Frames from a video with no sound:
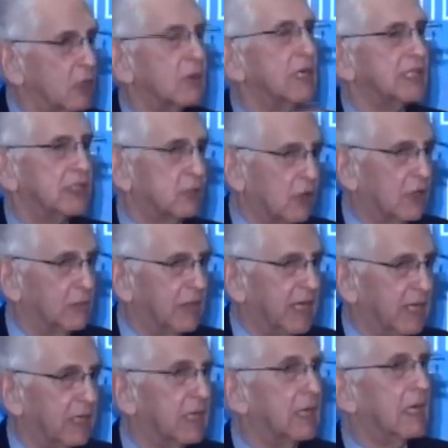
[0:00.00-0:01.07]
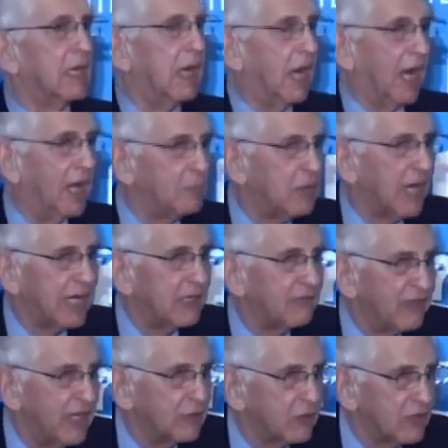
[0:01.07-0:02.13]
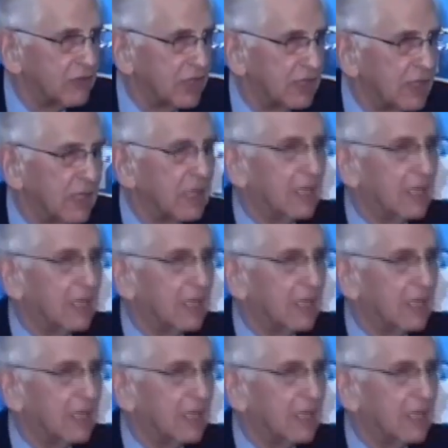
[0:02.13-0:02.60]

totally straw man. I'm not in favor of it.